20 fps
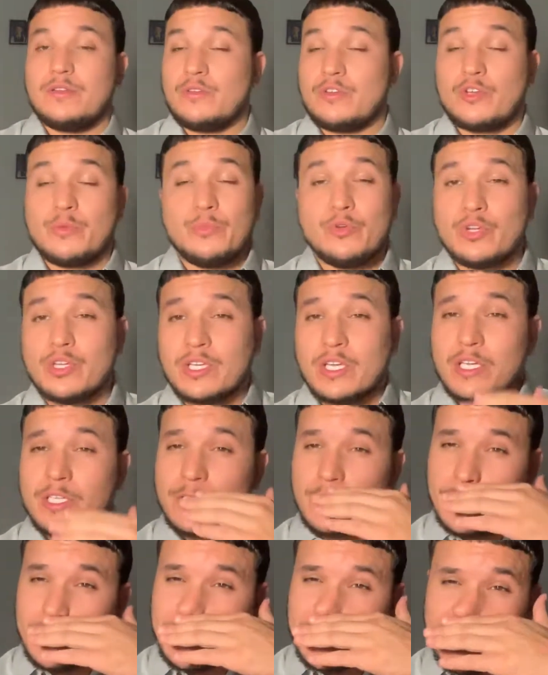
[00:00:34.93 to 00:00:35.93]

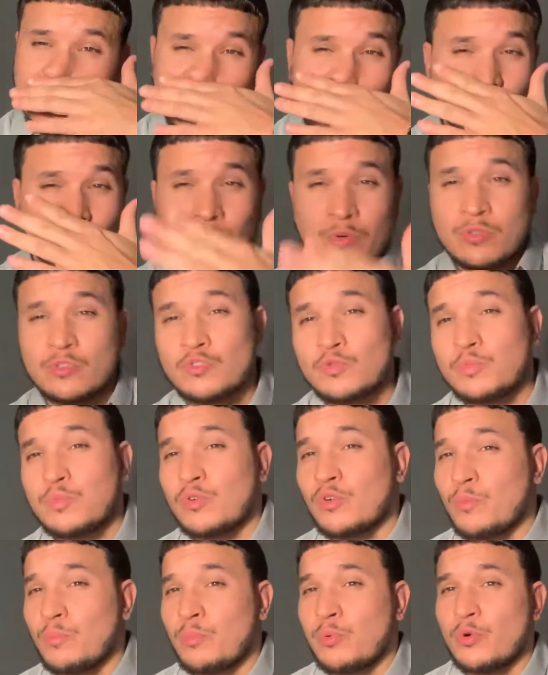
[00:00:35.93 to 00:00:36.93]
communication is super
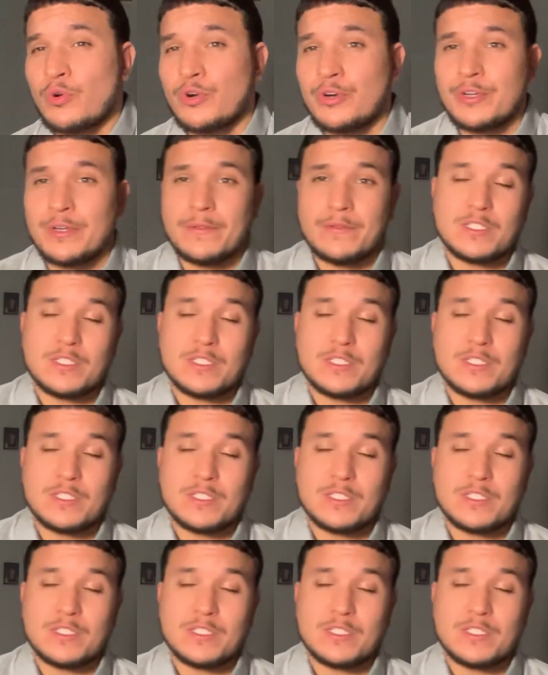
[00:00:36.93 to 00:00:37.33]
super important